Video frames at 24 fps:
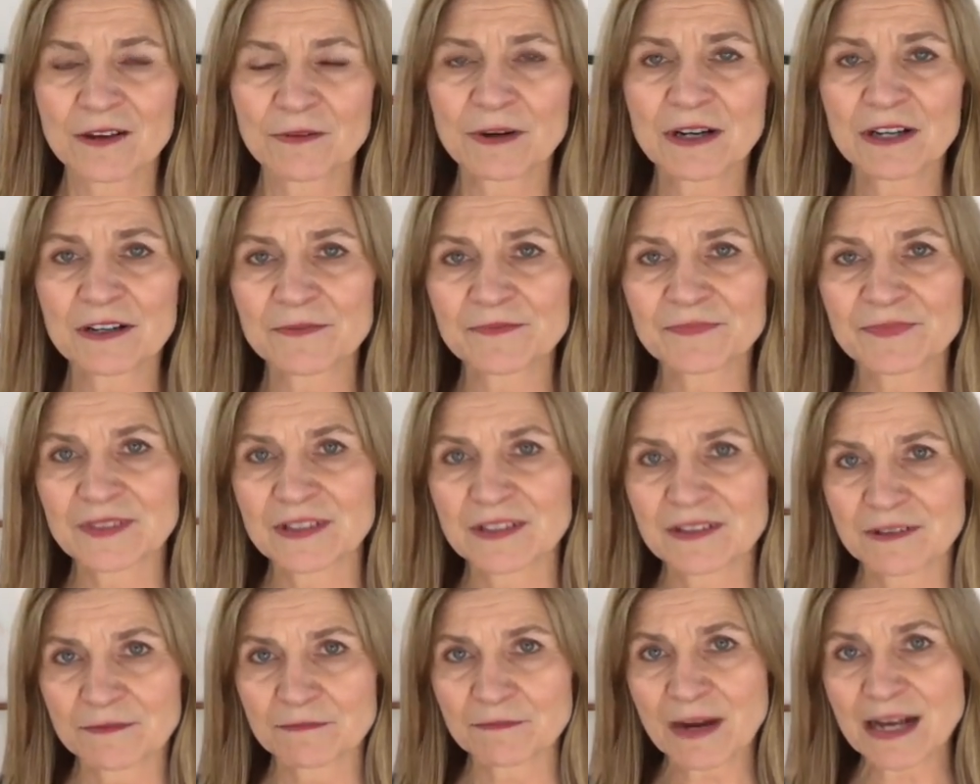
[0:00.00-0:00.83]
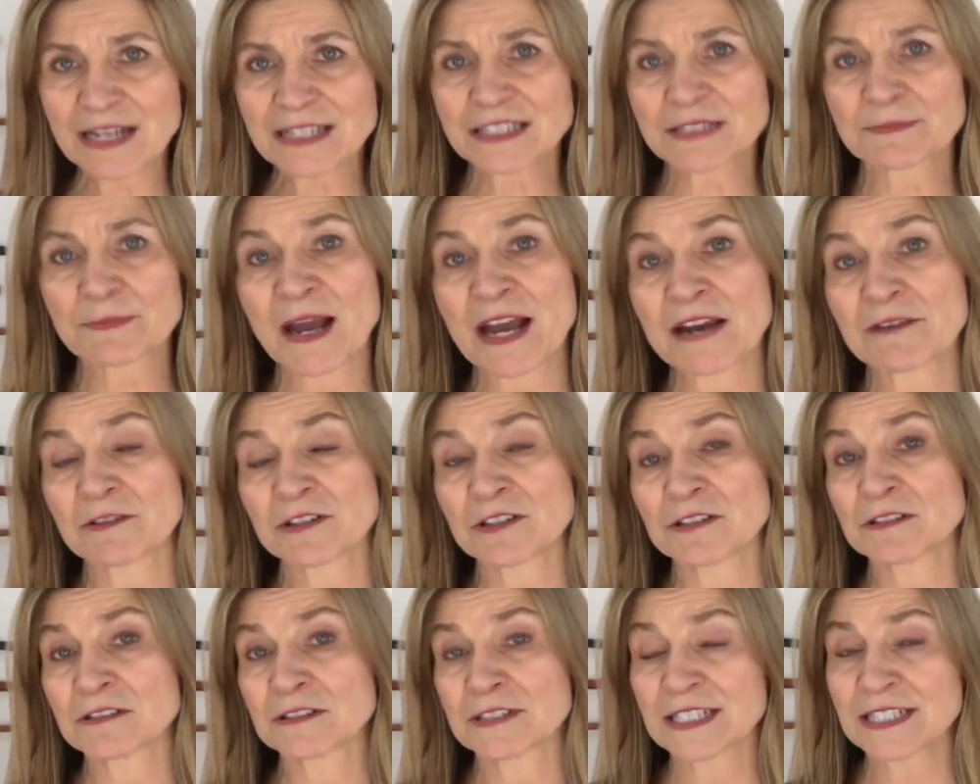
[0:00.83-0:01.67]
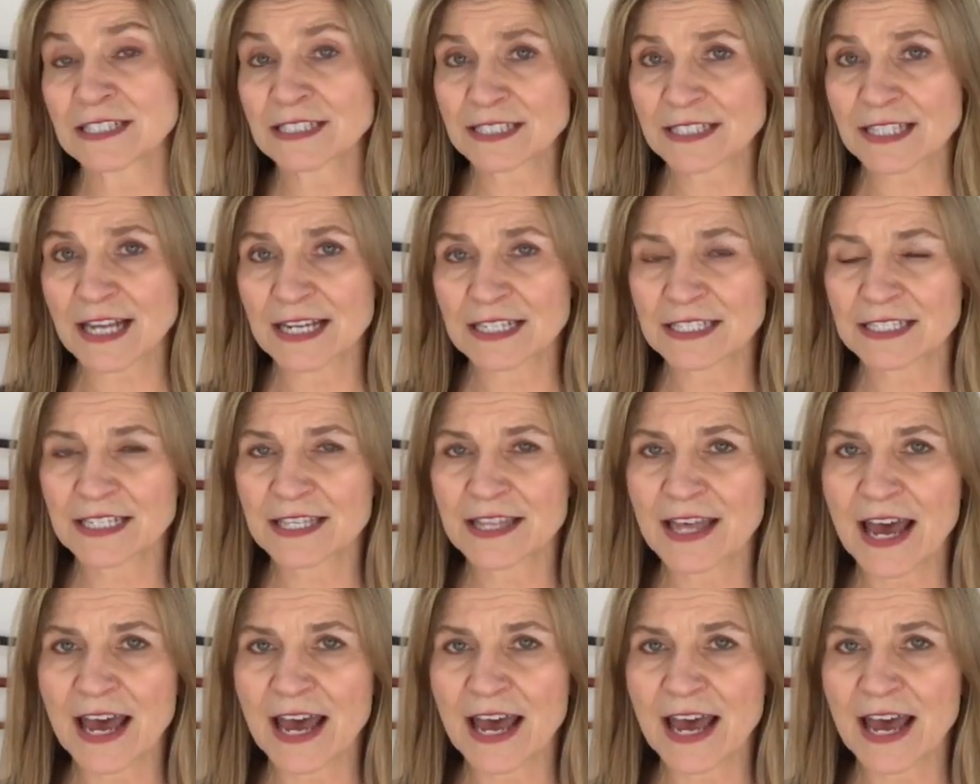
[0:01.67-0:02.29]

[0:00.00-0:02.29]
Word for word: Well, my spiral insight to